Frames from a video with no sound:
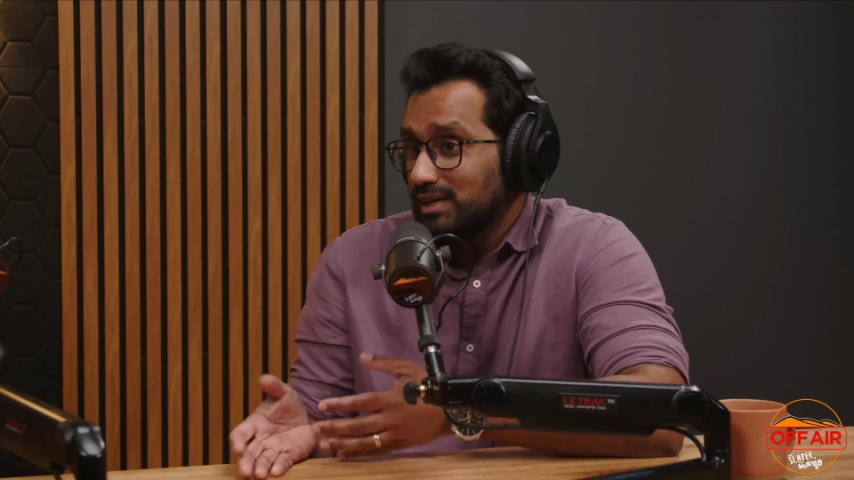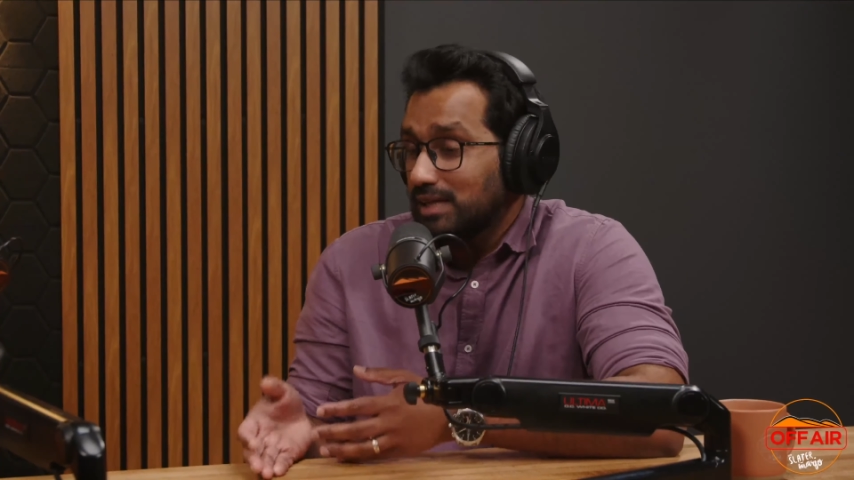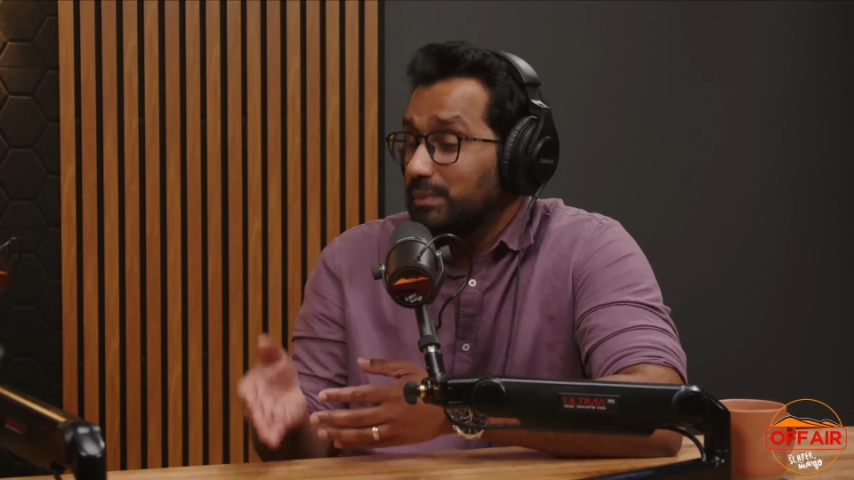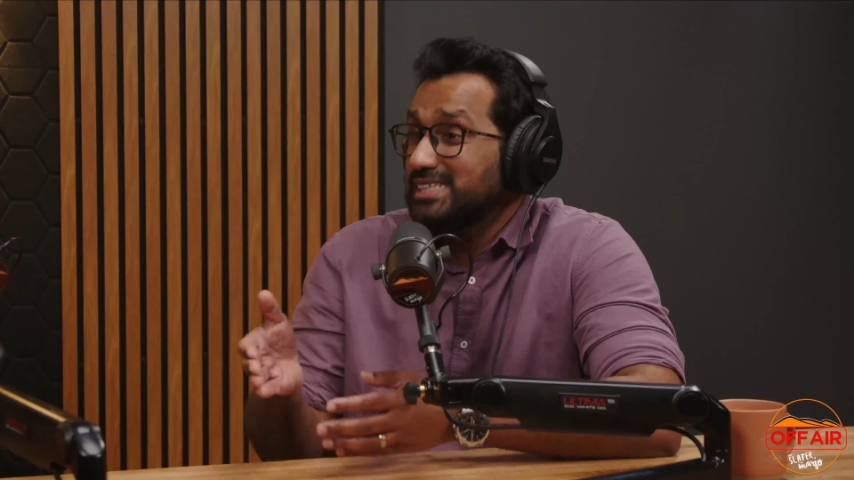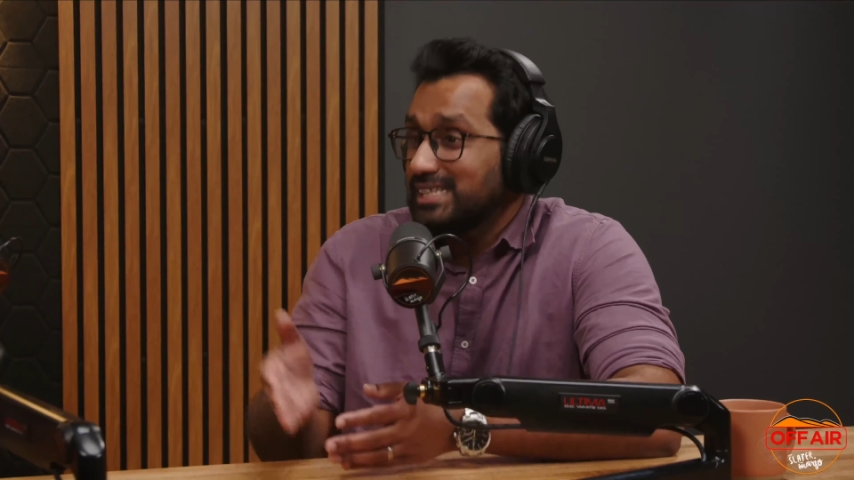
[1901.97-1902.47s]

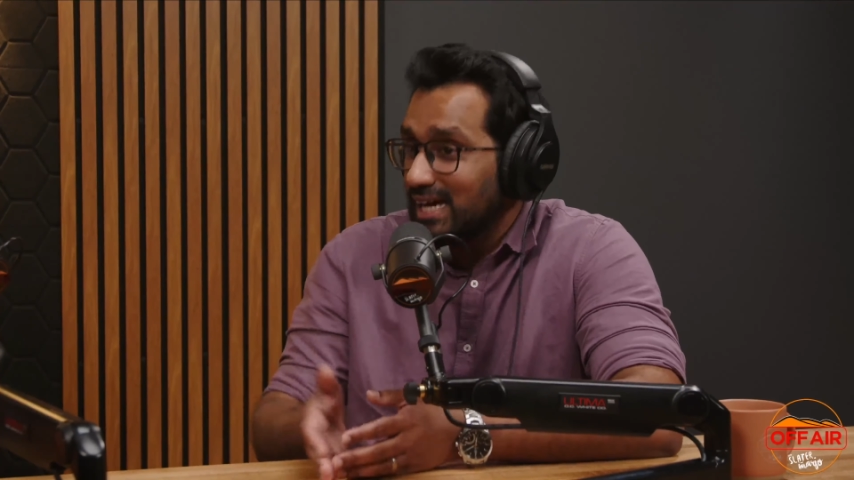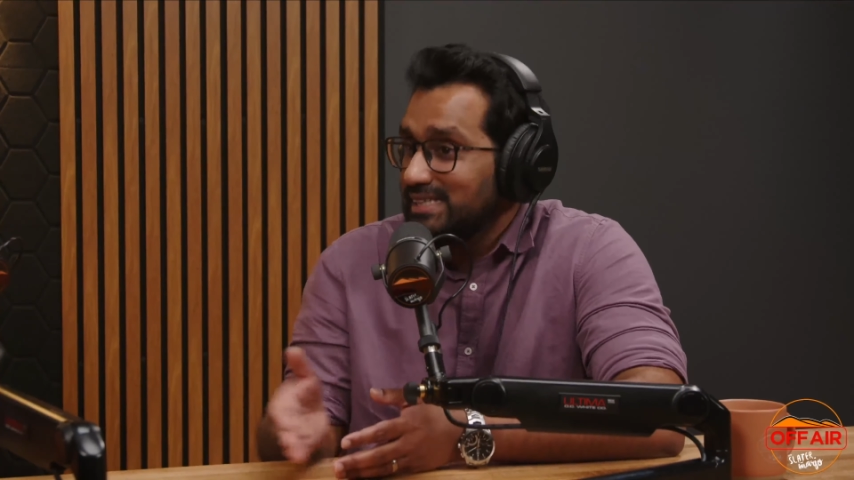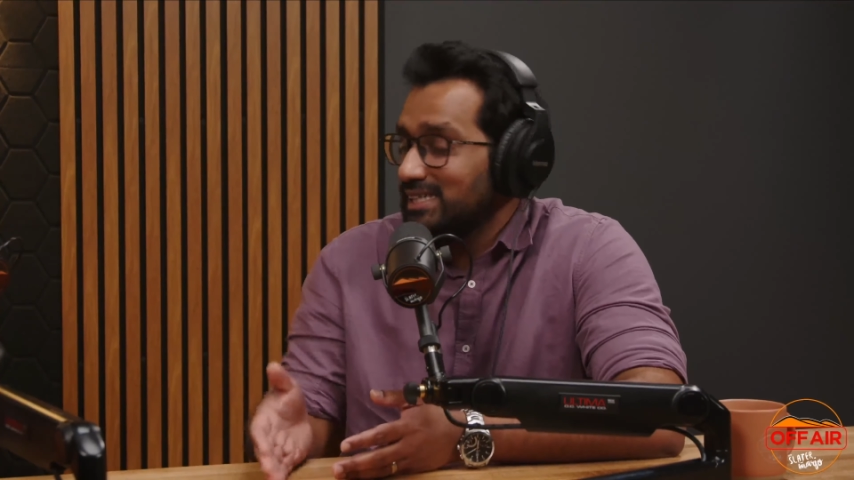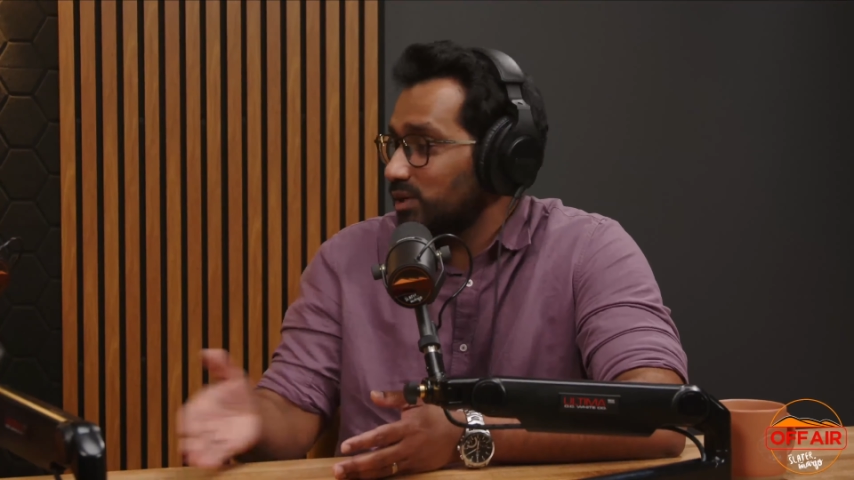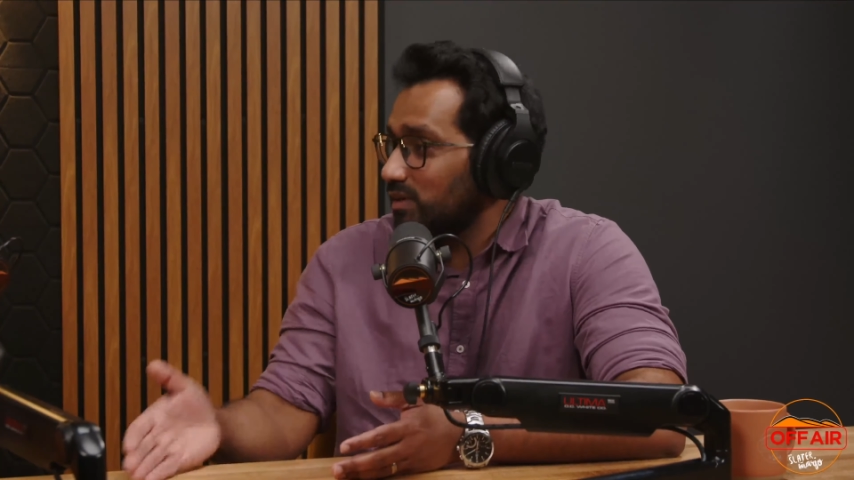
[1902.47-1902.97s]
That means
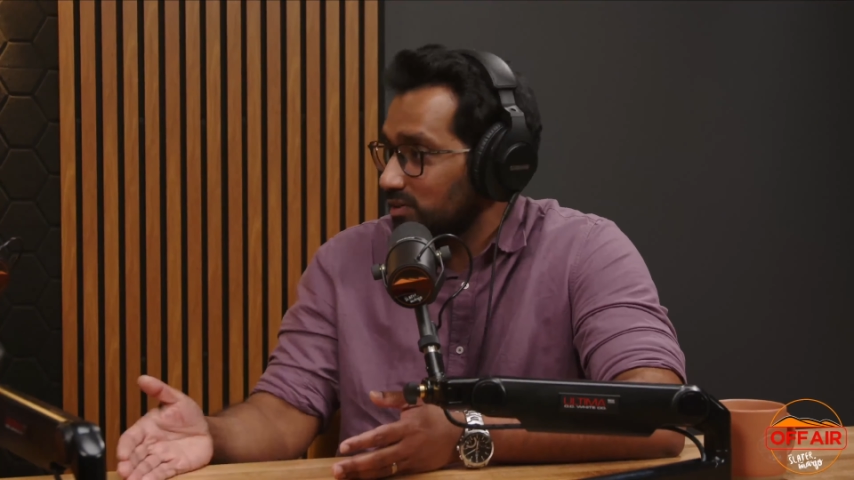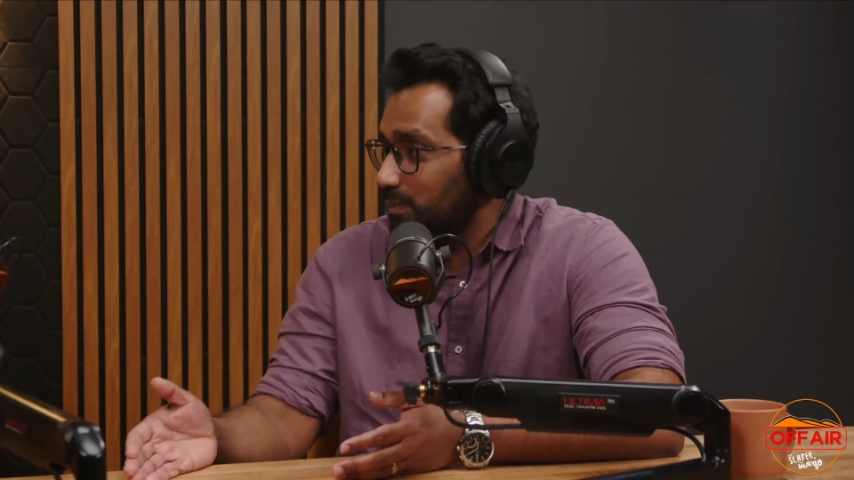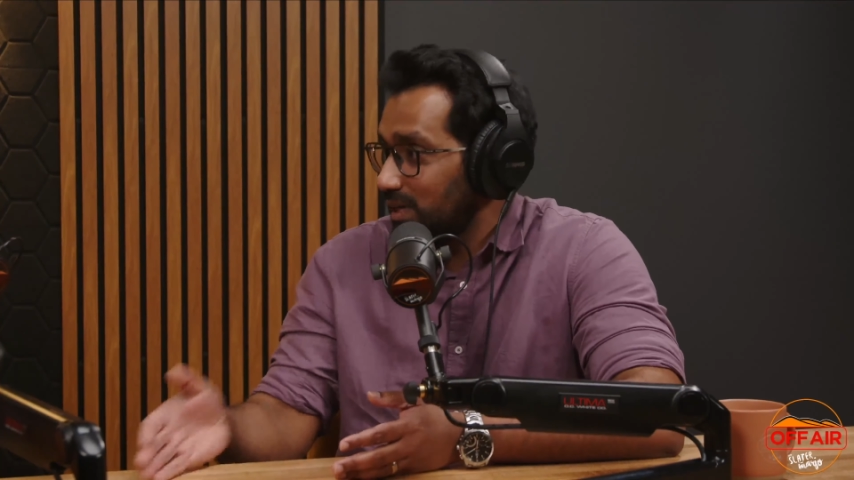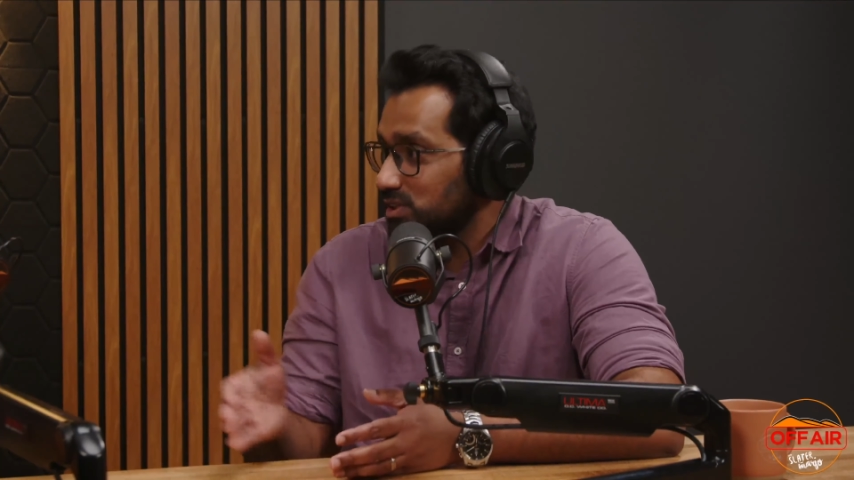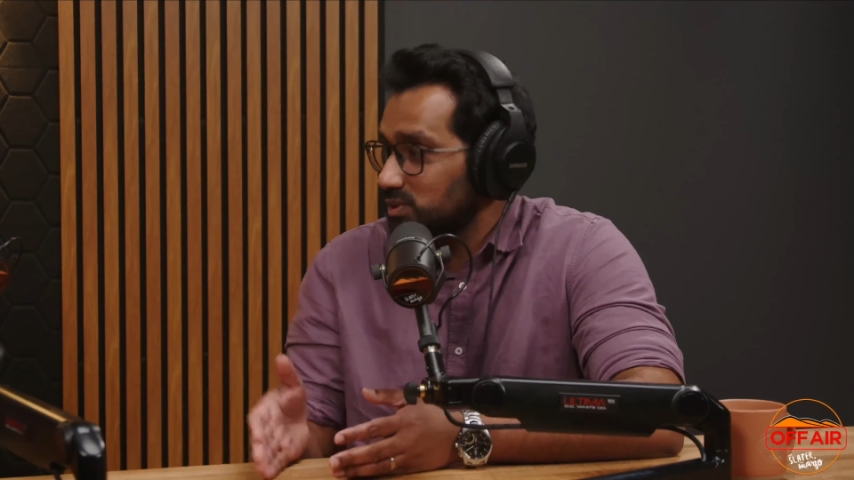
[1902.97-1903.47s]
90 out of 100
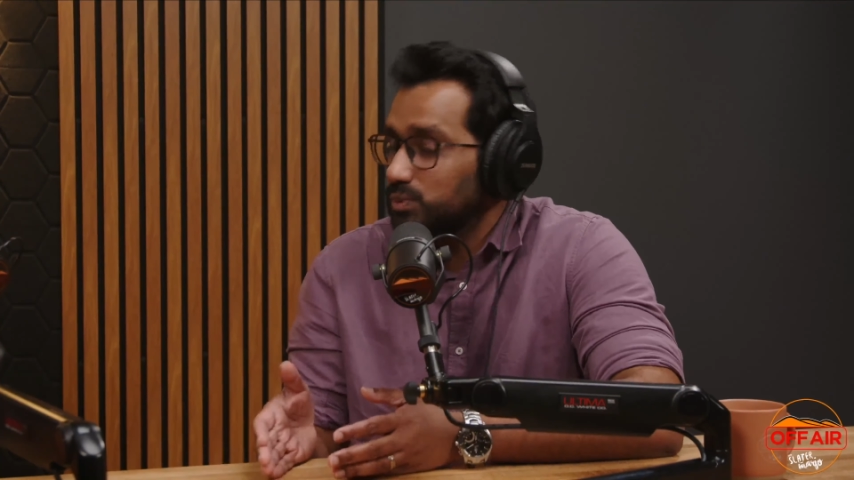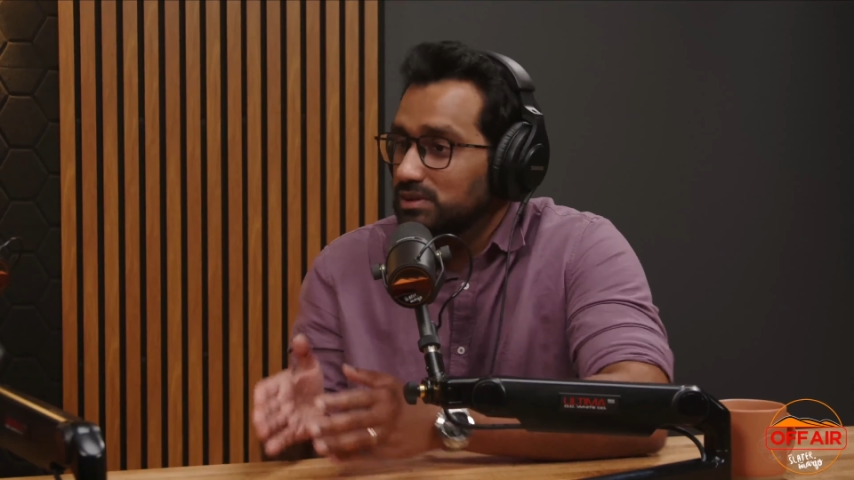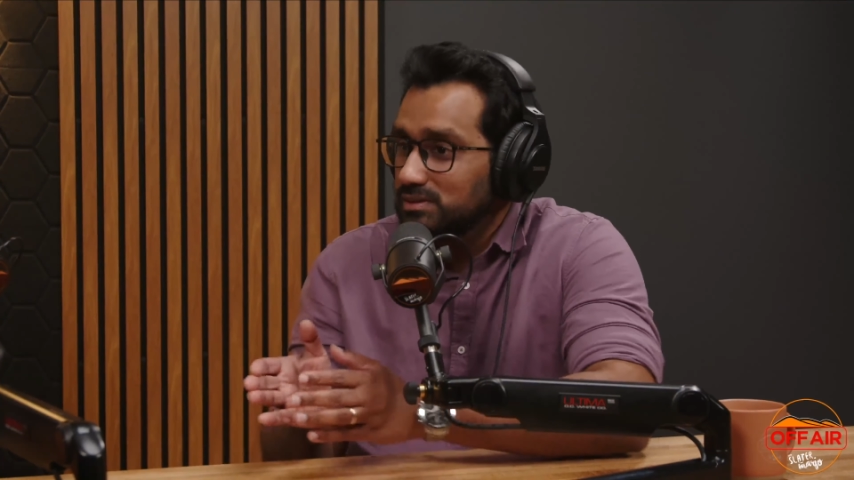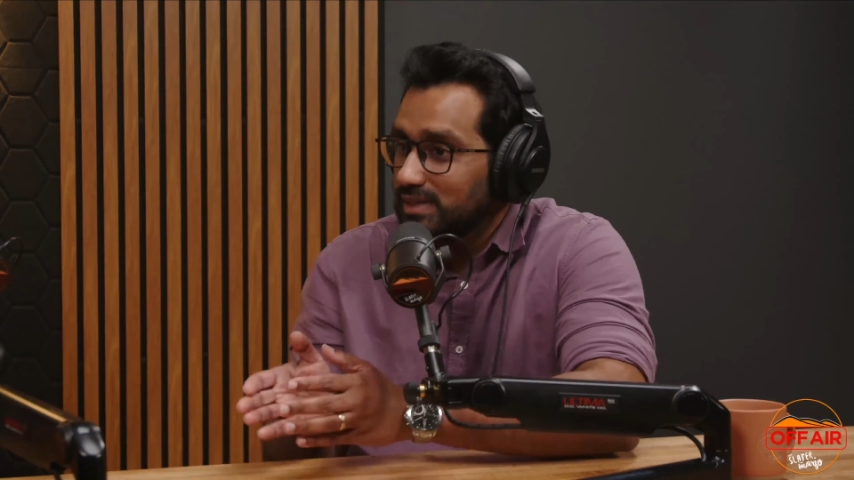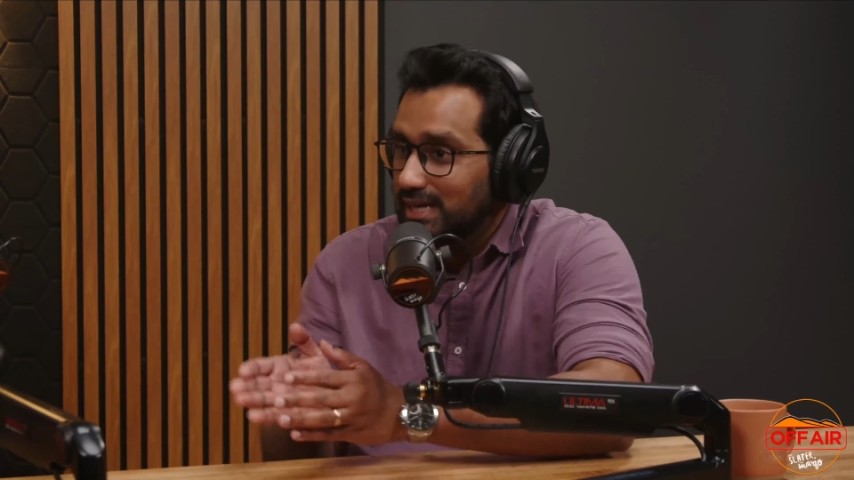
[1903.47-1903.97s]
patients
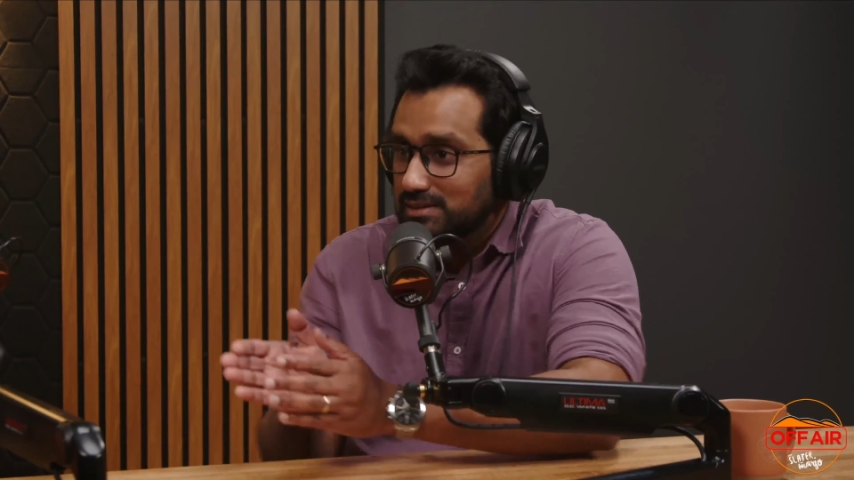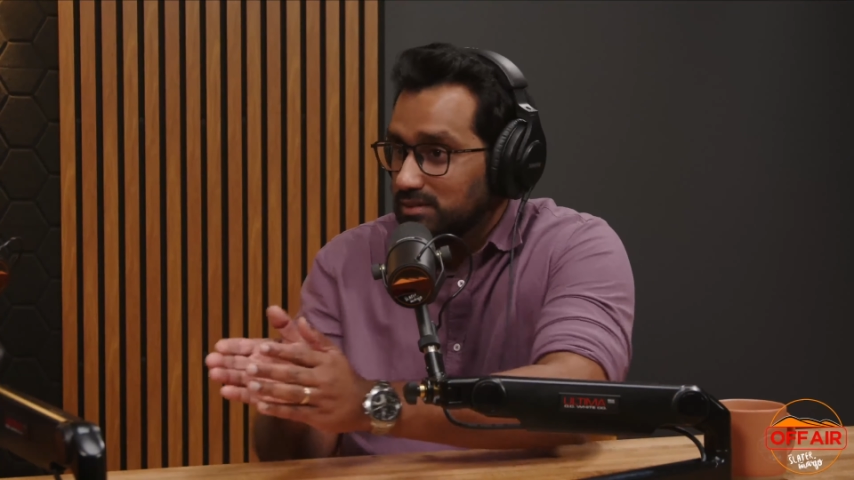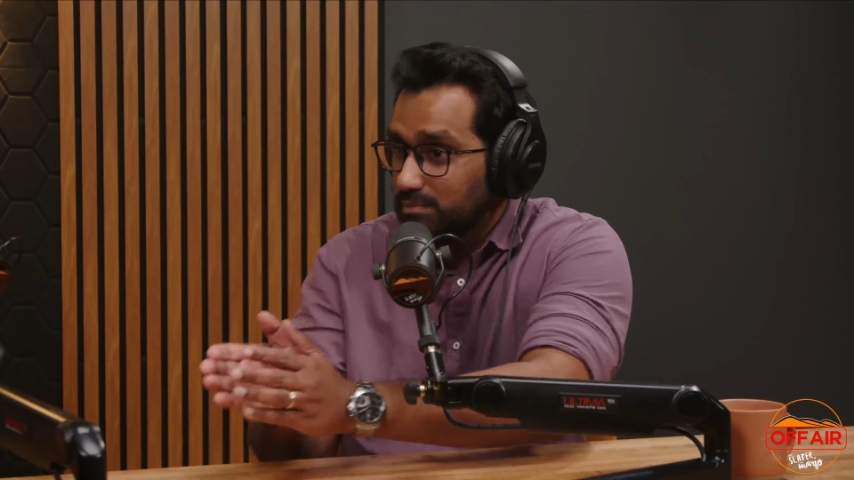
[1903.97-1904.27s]
will get